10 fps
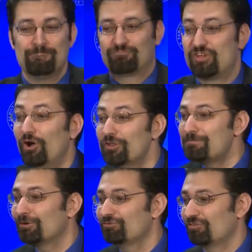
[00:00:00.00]
See, all the
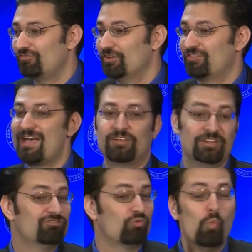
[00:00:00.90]
pro-choice views have at
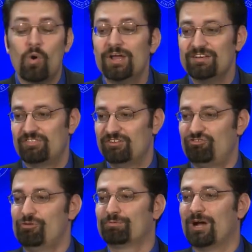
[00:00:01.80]
least one of these
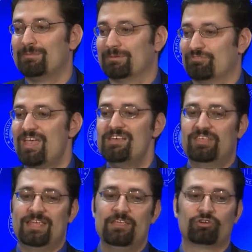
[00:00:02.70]
2 problems. They
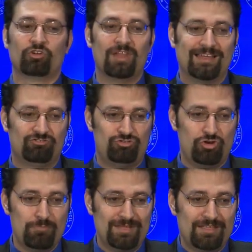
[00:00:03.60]
either let
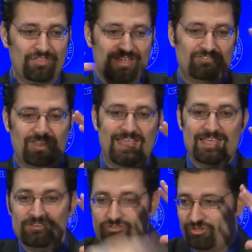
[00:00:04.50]
too many things
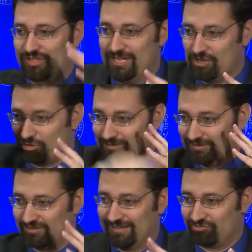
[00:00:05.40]
into the equal right
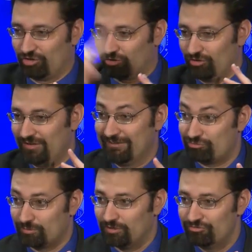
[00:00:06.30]
to life circle, like
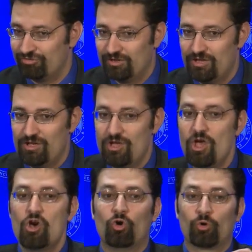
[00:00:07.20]
squirrels,
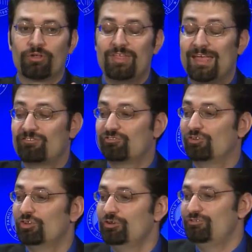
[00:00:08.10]
or they
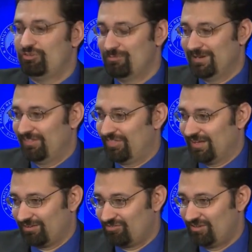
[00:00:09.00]
exclude too many
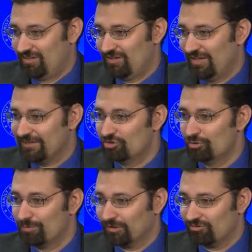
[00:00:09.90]
things, like
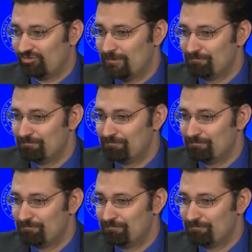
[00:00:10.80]
newborns.